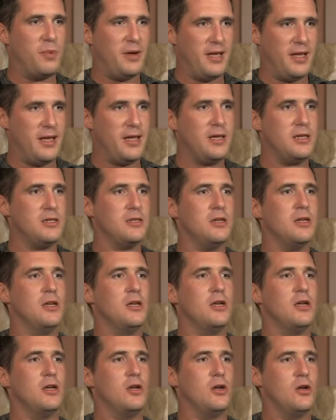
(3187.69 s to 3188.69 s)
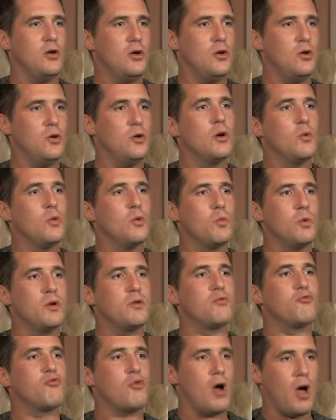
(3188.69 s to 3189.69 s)
beings who
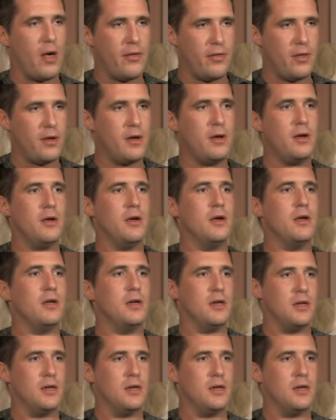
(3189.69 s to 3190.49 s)
would rather